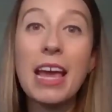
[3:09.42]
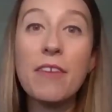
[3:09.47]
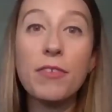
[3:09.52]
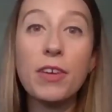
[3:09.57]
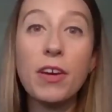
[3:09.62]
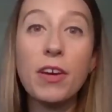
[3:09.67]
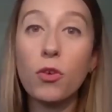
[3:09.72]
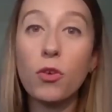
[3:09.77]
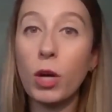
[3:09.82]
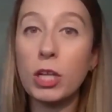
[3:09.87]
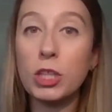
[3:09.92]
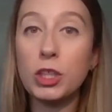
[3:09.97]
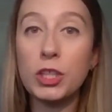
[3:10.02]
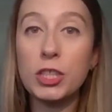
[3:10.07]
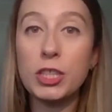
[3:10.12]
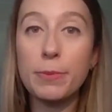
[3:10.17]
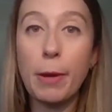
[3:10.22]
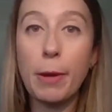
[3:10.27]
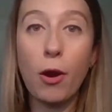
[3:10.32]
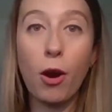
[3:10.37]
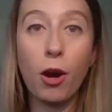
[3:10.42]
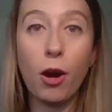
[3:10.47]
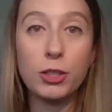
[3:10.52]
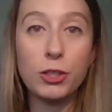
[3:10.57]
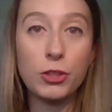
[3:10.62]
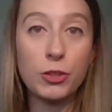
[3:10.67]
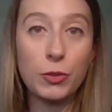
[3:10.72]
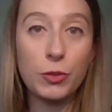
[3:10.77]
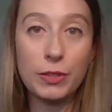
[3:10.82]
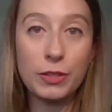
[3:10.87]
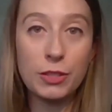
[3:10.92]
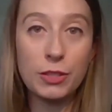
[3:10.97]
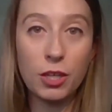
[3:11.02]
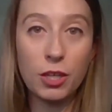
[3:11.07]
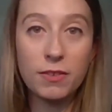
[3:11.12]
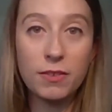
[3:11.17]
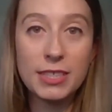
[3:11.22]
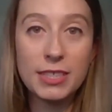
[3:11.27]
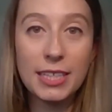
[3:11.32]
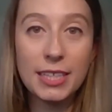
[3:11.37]
If you have questions about our student
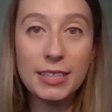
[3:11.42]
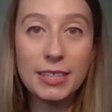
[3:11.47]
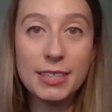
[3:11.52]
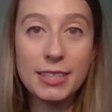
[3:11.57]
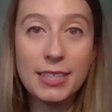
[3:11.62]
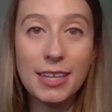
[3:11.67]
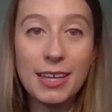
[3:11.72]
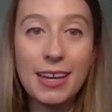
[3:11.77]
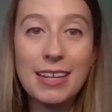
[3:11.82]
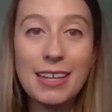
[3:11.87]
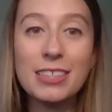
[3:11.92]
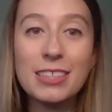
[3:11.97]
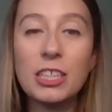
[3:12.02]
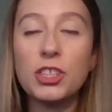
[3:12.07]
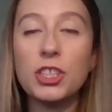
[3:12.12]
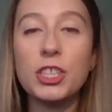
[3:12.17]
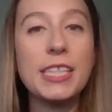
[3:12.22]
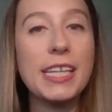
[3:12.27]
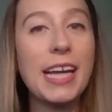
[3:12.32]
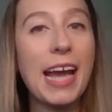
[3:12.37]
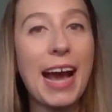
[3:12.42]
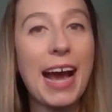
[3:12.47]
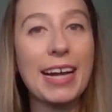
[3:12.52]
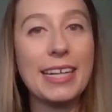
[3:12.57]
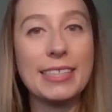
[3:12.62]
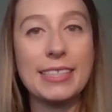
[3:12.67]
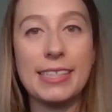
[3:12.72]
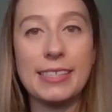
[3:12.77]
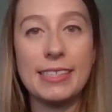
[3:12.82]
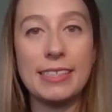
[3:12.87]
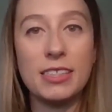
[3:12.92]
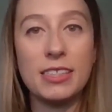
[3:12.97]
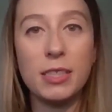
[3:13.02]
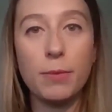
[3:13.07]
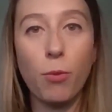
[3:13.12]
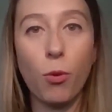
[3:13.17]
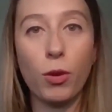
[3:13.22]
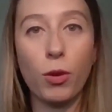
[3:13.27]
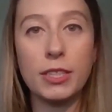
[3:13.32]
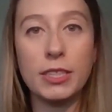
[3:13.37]
services, such as the Access and
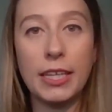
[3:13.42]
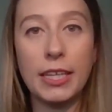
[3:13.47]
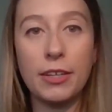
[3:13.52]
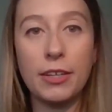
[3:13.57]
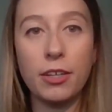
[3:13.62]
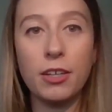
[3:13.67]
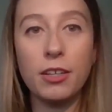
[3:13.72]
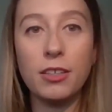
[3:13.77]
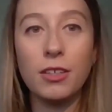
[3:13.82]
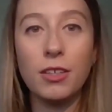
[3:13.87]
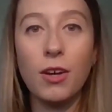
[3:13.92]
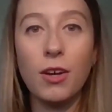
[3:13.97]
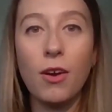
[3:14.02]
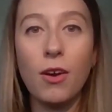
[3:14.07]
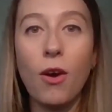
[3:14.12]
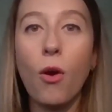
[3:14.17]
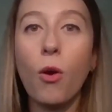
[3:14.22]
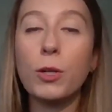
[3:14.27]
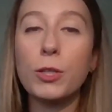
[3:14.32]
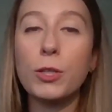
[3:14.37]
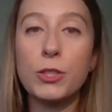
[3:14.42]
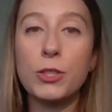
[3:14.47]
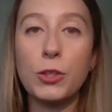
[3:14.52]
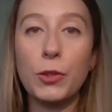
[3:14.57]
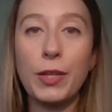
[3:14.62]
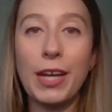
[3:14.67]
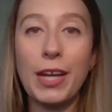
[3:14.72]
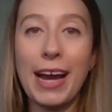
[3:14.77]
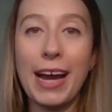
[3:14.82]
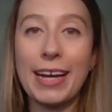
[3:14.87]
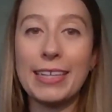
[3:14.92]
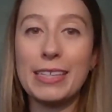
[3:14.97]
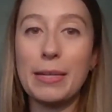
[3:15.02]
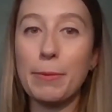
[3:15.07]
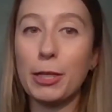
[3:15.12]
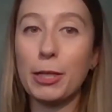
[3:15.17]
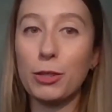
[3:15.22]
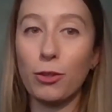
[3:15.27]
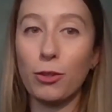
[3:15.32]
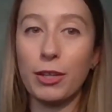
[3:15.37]
Support Center or Student
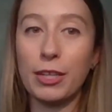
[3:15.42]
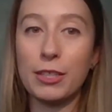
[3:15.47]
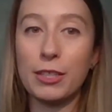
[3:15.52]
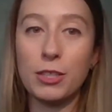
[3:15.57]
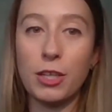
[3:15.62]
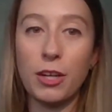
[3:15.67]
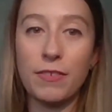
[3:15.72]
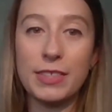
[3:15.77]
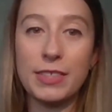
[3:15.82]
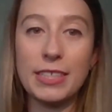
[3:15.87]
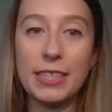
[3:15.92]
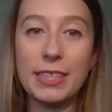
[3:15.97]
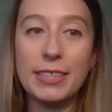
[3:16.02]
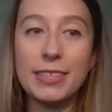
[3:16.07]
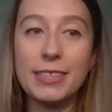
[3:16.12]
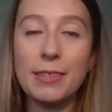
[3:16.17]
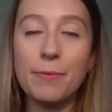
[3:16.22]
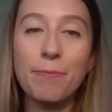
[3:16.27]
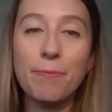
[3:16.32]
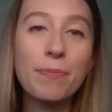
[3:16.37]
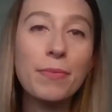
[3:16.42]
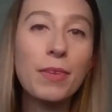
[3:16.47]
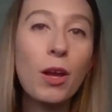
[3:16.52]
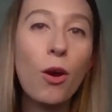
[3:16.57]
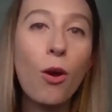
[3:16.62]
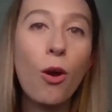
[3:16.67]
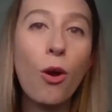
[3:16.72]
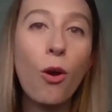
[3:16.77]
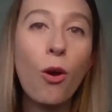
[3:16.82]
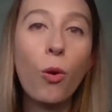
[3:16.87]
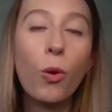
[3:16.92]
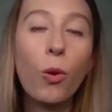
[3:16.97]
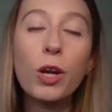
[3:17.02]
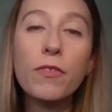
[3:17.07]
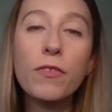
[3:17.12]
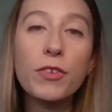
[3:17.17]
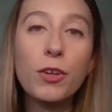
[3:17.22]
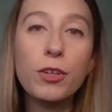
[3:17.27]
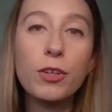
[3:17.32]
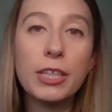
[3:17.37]
Academic Learning Services, or
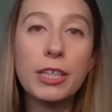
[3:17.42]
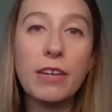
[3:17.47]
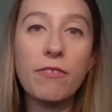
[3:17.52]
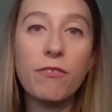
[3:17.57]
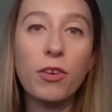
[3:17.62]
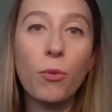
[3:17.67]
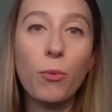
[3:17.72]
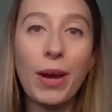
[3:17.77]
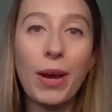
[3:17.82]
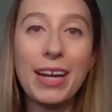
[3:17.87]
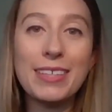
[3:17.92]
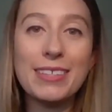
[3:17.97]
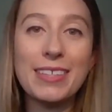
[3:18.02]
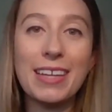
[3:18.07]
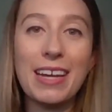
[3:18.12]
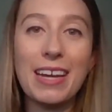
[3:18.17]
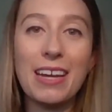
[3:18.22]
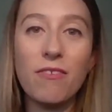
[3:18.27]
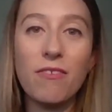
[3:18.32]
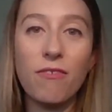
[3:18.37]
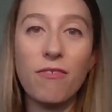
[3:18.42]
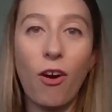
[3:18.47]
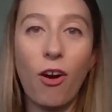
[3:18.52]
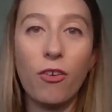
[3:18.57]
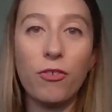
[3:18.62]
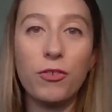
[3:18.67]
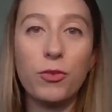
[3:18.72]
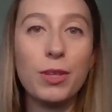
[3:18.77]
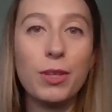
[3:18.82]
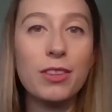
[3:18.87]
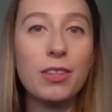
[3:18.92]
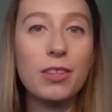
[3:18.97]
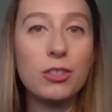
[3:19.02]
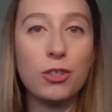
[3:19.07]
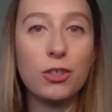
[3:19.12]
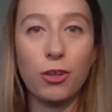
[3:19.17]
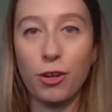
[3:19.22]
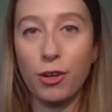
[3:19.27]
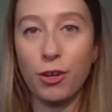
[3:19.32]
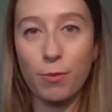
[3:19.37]
if you're looking for ways to get involved with the
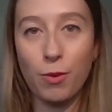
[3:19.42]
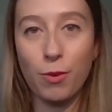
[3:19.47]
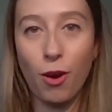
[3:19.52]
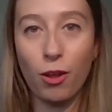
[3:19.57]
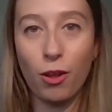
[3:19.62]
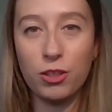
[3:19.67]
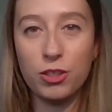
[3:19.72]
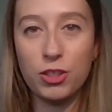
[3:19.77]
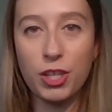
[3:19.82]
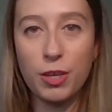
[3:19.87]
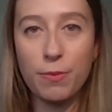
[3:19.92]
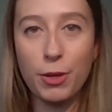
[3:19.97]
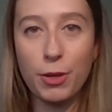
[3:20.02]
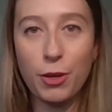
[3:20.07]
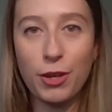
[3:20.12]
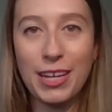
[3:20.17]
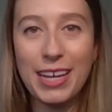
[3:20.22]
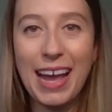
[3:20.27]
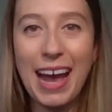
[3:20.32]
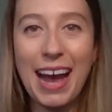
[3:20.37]
Durham College community